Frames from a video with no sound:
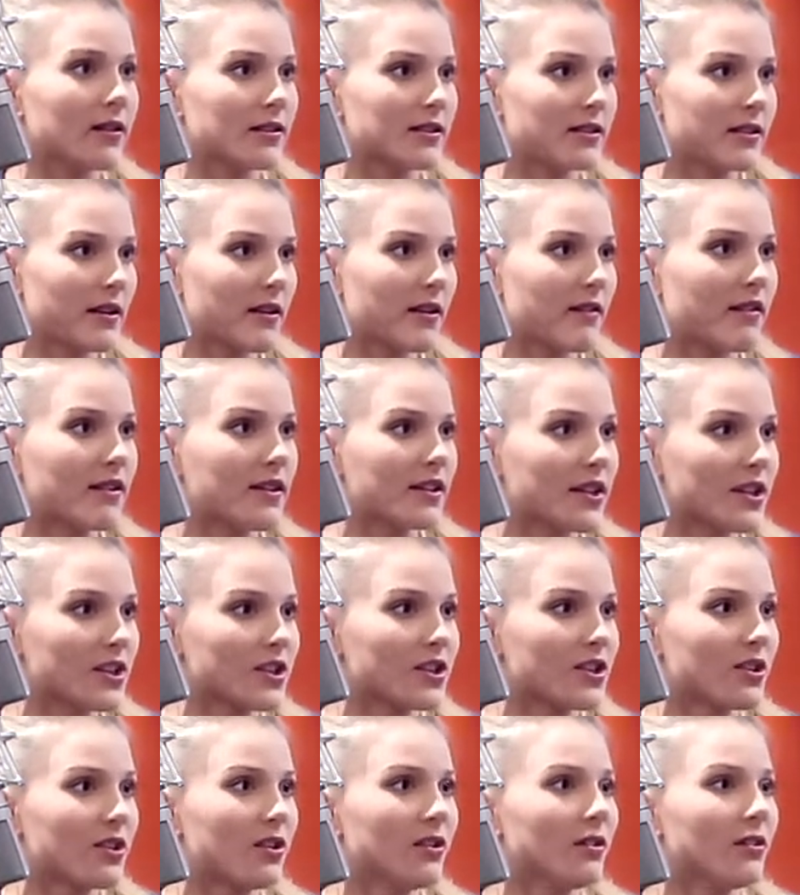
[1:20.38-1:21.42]
It's the
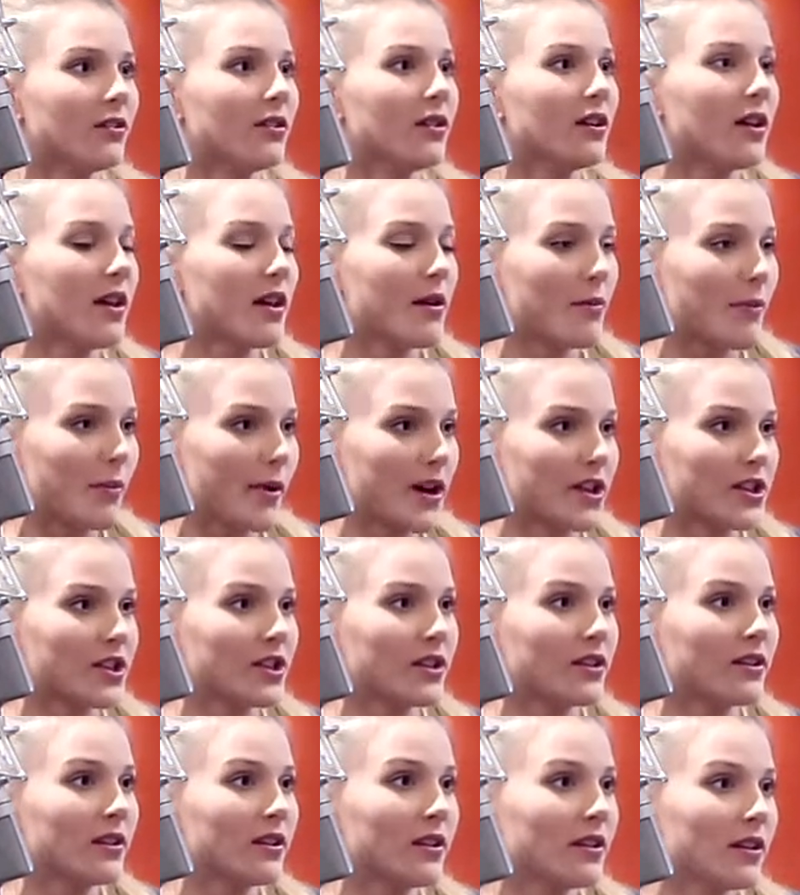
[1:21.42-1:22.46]
initial
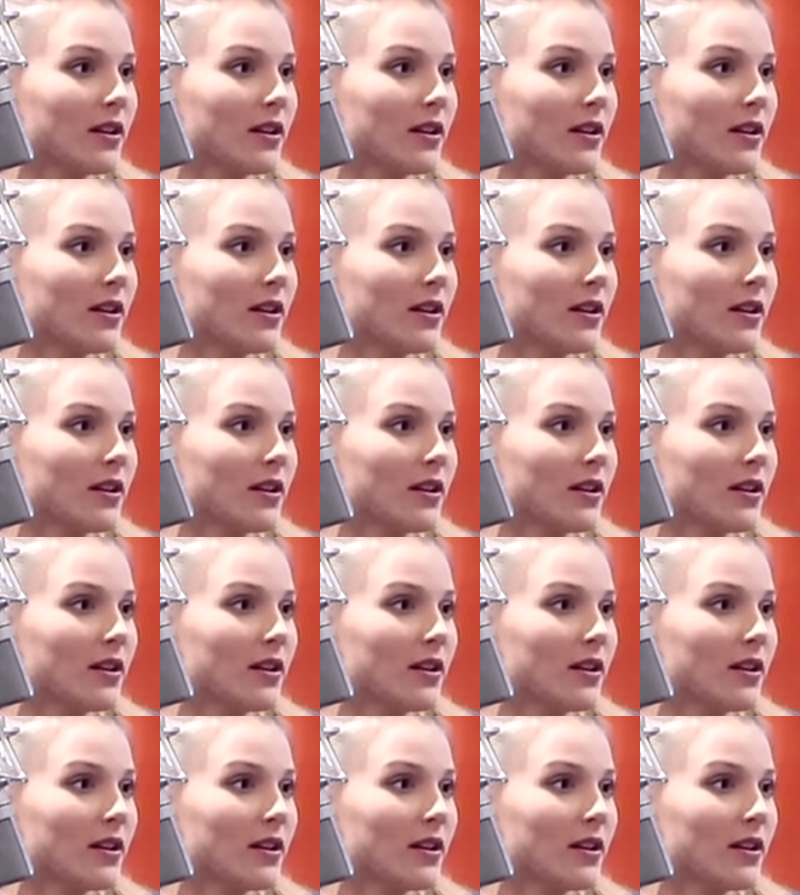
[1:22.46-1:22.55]
impression.